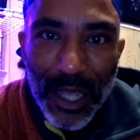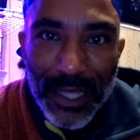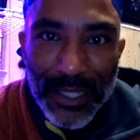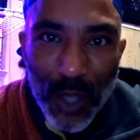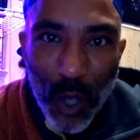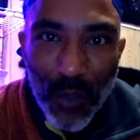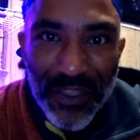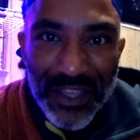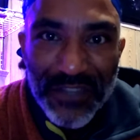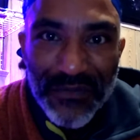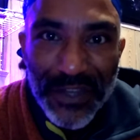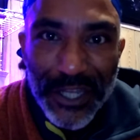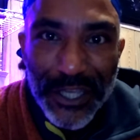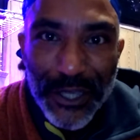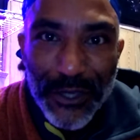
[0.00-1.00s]
likes on this
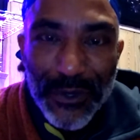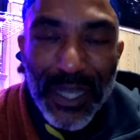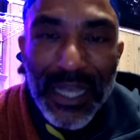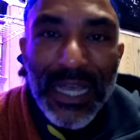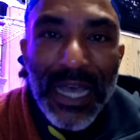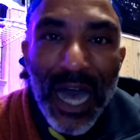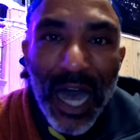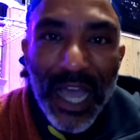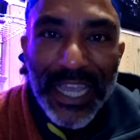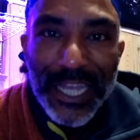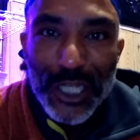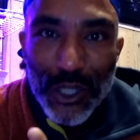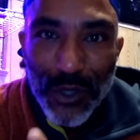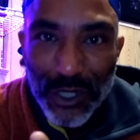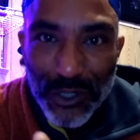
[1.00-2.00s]
video. I
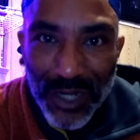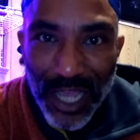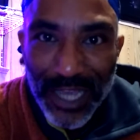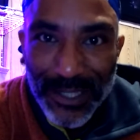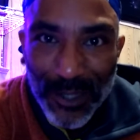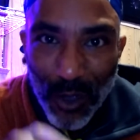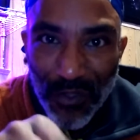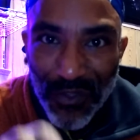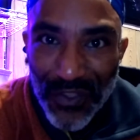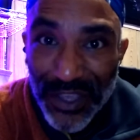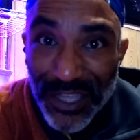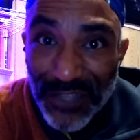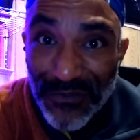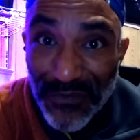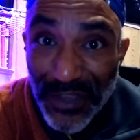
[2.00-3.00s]
get 200 likes on
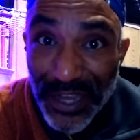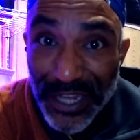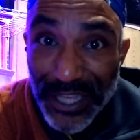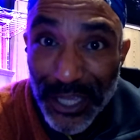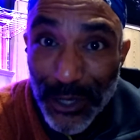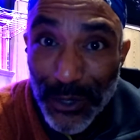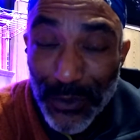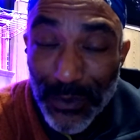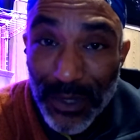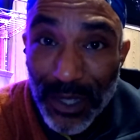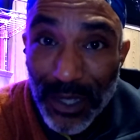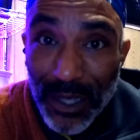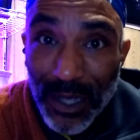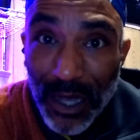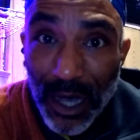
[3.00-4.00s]
this video.
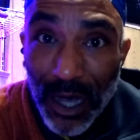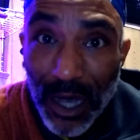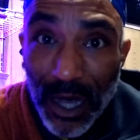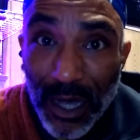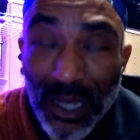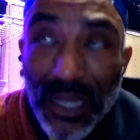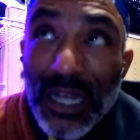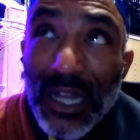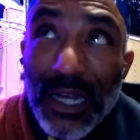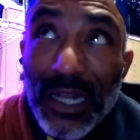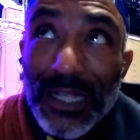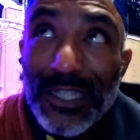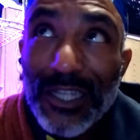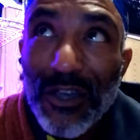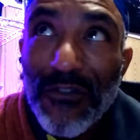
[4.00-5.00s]

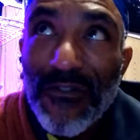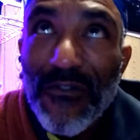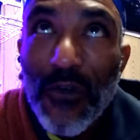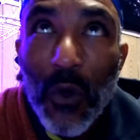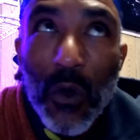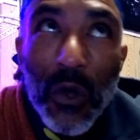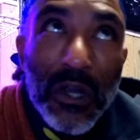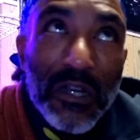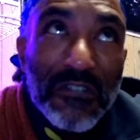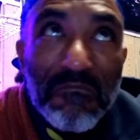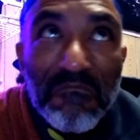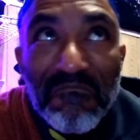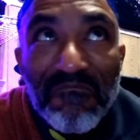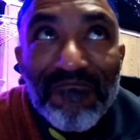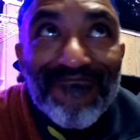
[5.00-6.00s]
Let's go for,
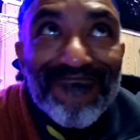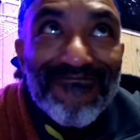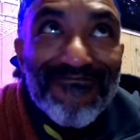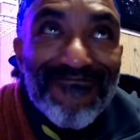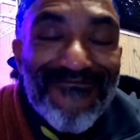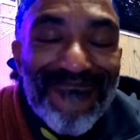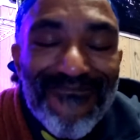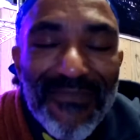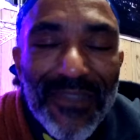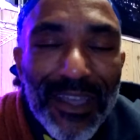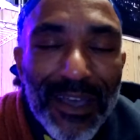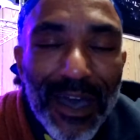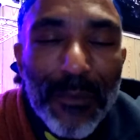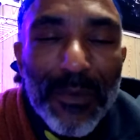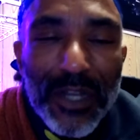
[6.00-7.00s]

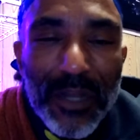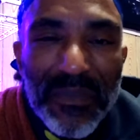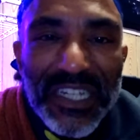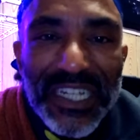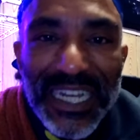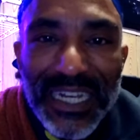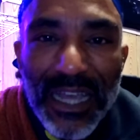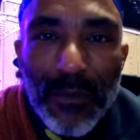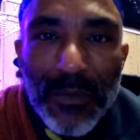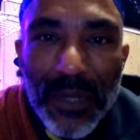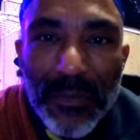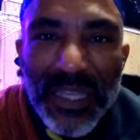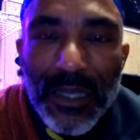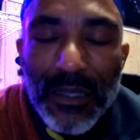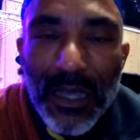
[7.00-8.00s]
I'm gonna be
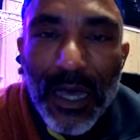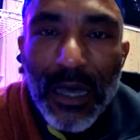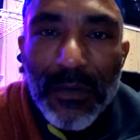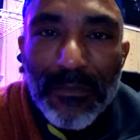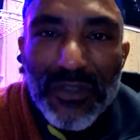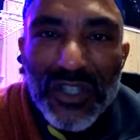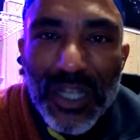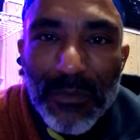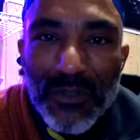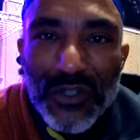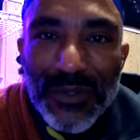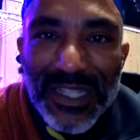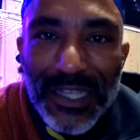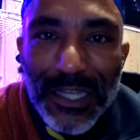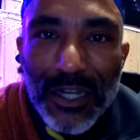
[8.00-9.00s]

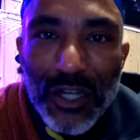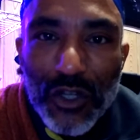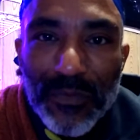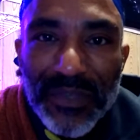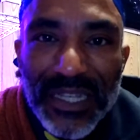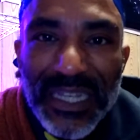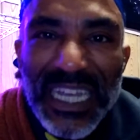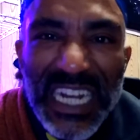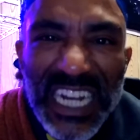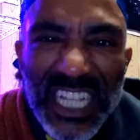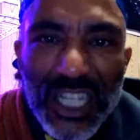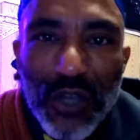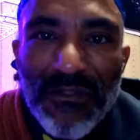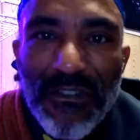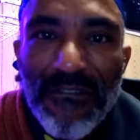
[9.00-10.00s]
presumptuous here a little bit.
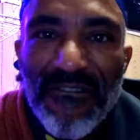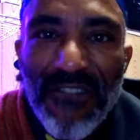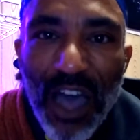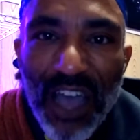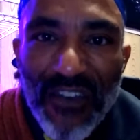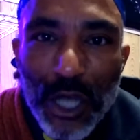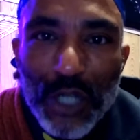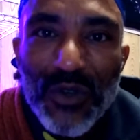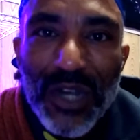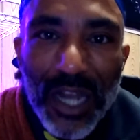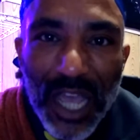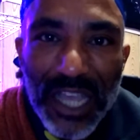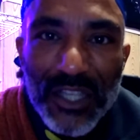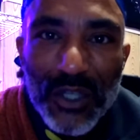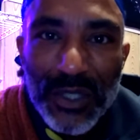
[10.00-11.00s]
Let's go for 500
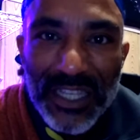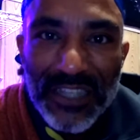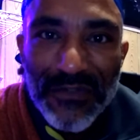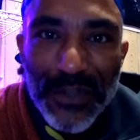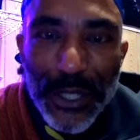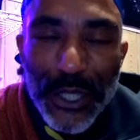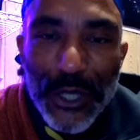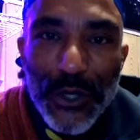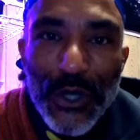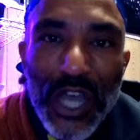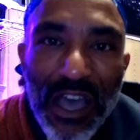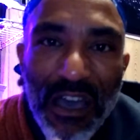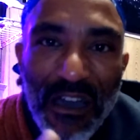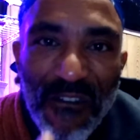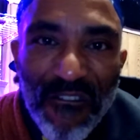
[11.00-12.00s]
likes on this video.
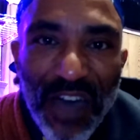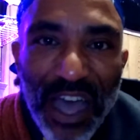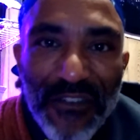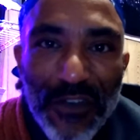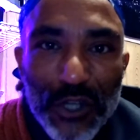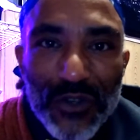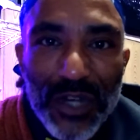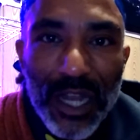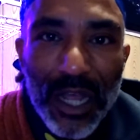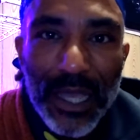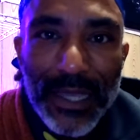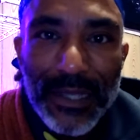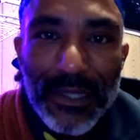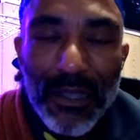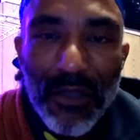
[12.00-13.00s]
500
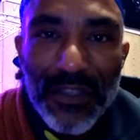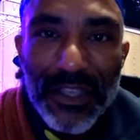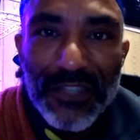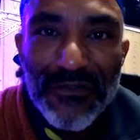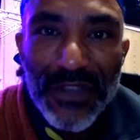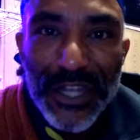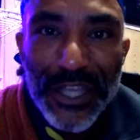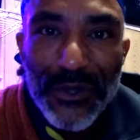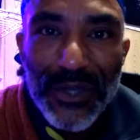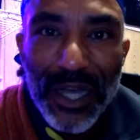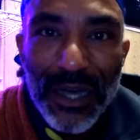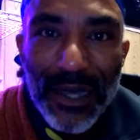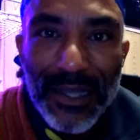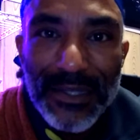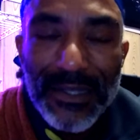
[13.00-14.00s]
likes on this video,
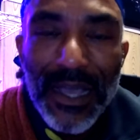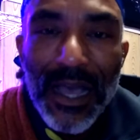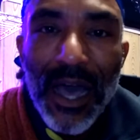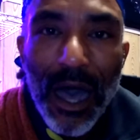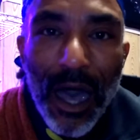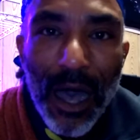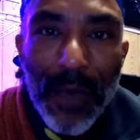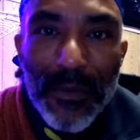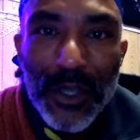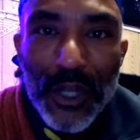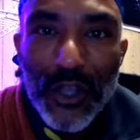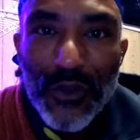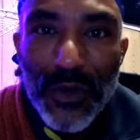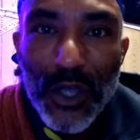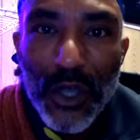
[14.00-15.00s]
guys. I'm
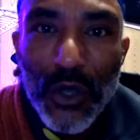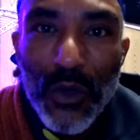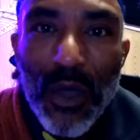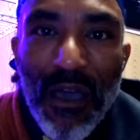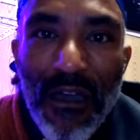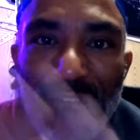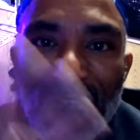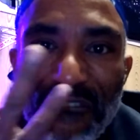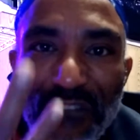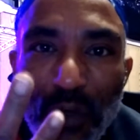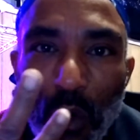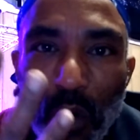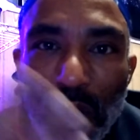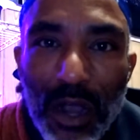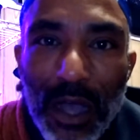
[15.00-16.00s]
gonna grow
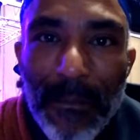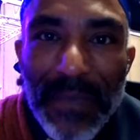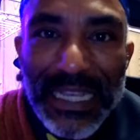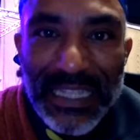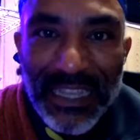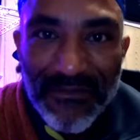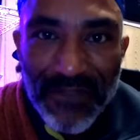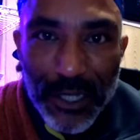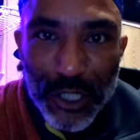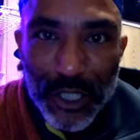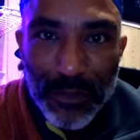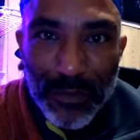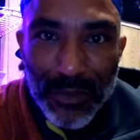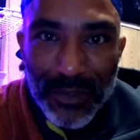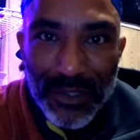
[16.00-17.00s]
4 amazing
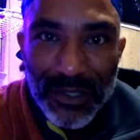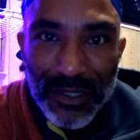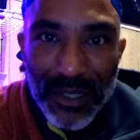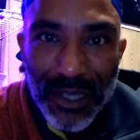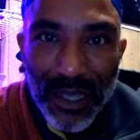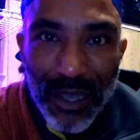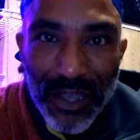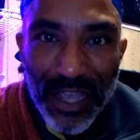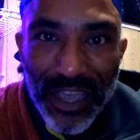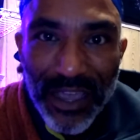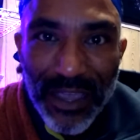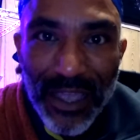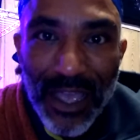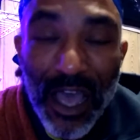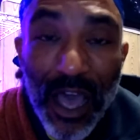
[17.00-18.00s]
vegetables,
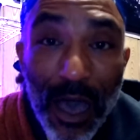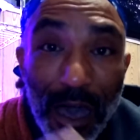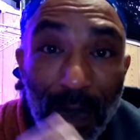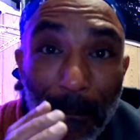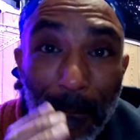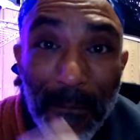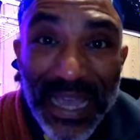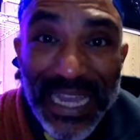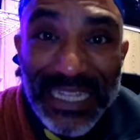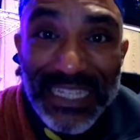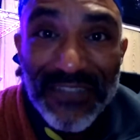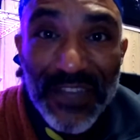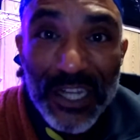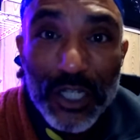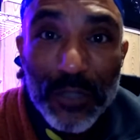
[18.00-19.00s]
okay?
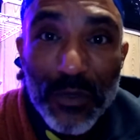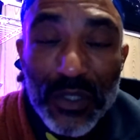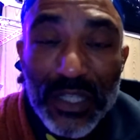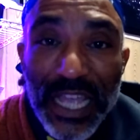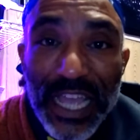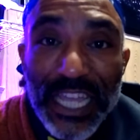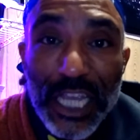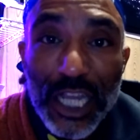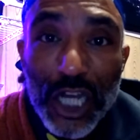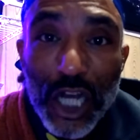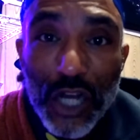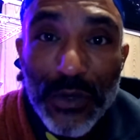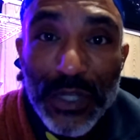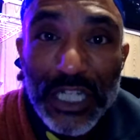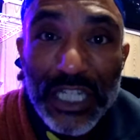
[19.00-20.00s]
Amazing vegetables that
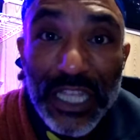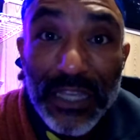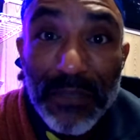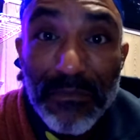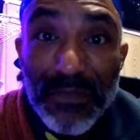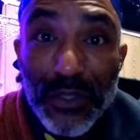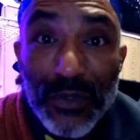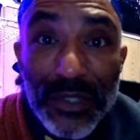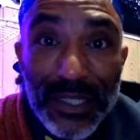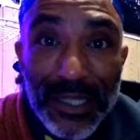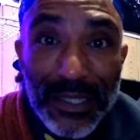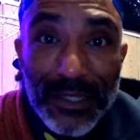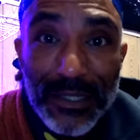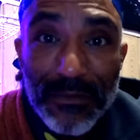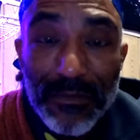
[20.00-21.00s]
encourage the immune
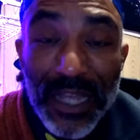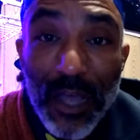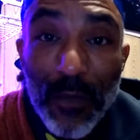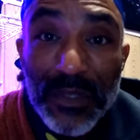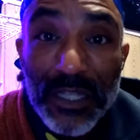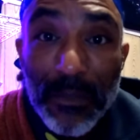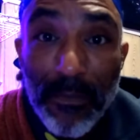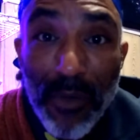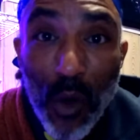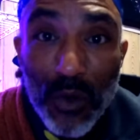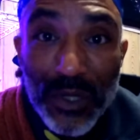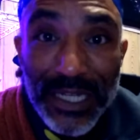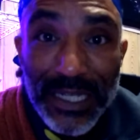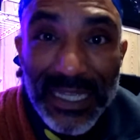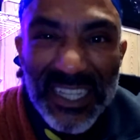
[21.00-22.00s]
system and help
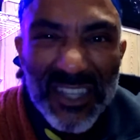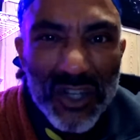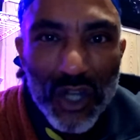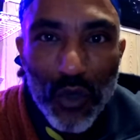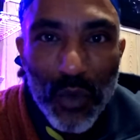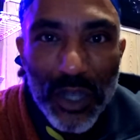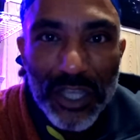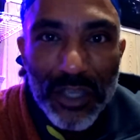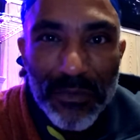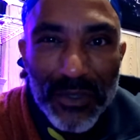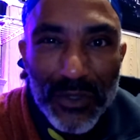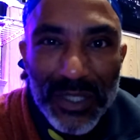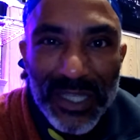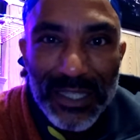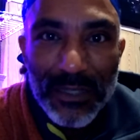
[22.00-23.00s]
support it. You don't want your
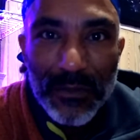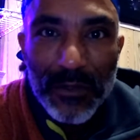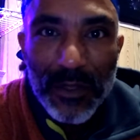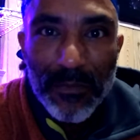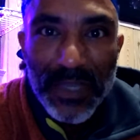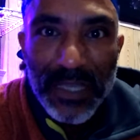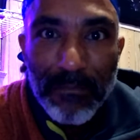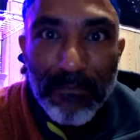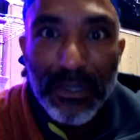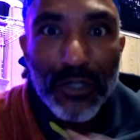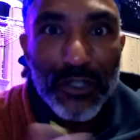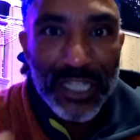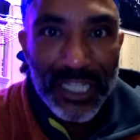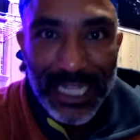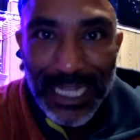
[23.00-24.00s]
immune system to be
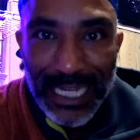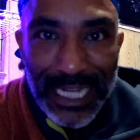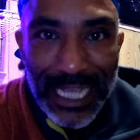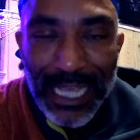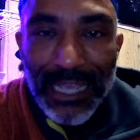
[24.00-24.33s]
boosted,